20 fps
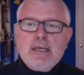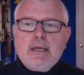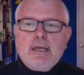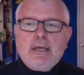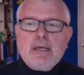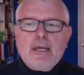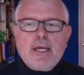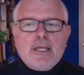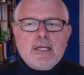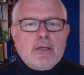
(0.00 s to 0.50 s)

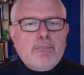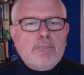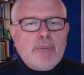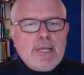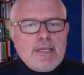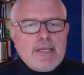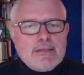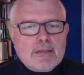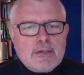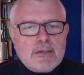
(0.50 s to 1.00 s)
and
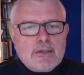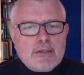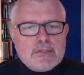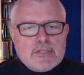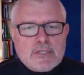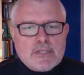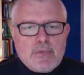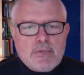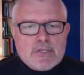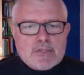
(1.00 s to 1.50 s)
complete a
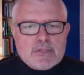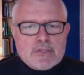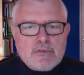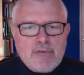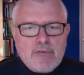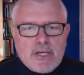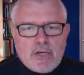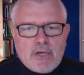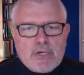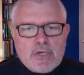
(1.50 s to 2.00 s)
series of
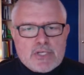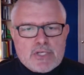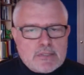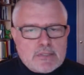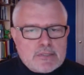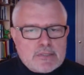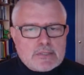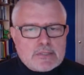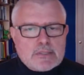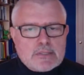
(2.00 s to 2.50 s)
8
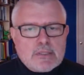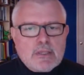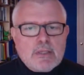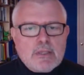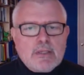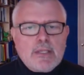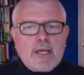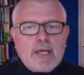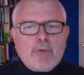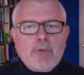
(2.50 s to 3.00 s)
questions
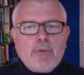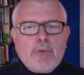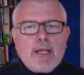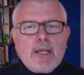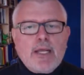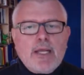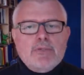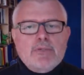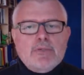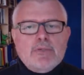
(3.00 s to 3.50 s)
that
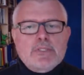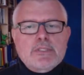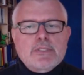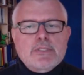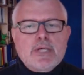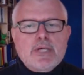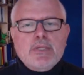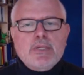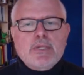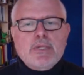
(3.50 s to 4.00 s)
relate to the
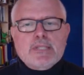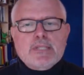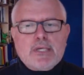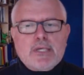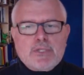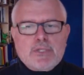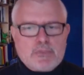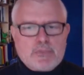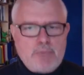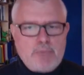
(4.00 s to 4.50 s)
topics I
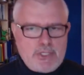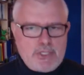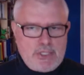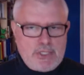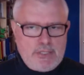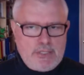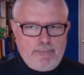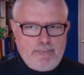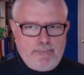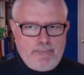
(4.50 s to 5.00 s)
just
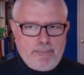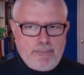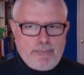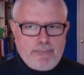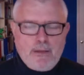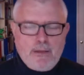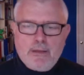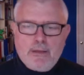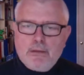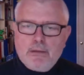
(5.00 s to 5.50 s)
mentioned.
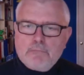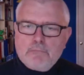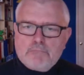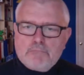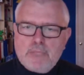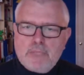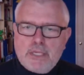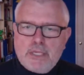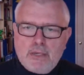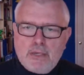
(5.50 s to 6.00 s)

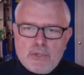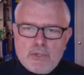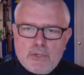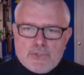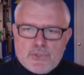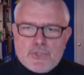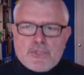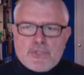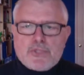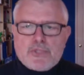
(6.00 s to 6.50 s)
They can
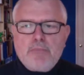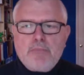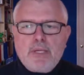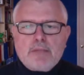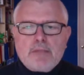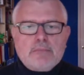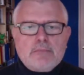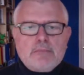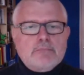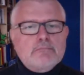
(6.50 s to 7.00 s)
also
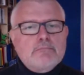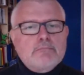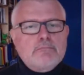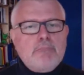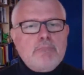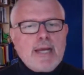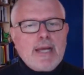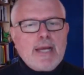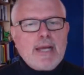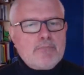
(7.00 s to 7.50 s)
submit
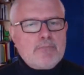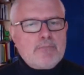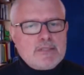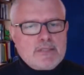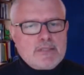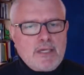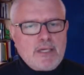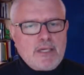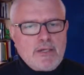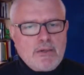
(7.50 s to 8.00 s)
backup
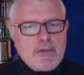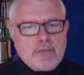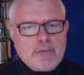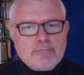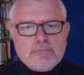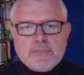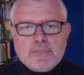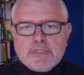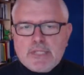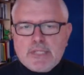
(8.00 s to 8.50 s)

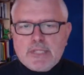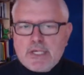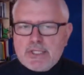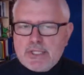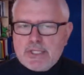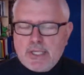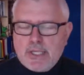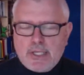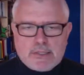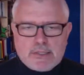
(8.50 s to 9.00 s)
material
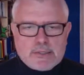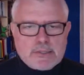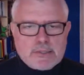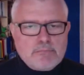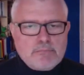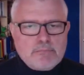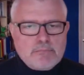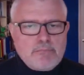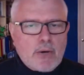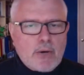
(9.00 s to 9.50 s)
such
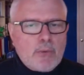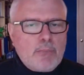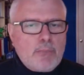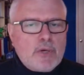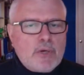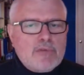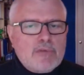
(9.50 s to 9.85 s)
as PowerPoint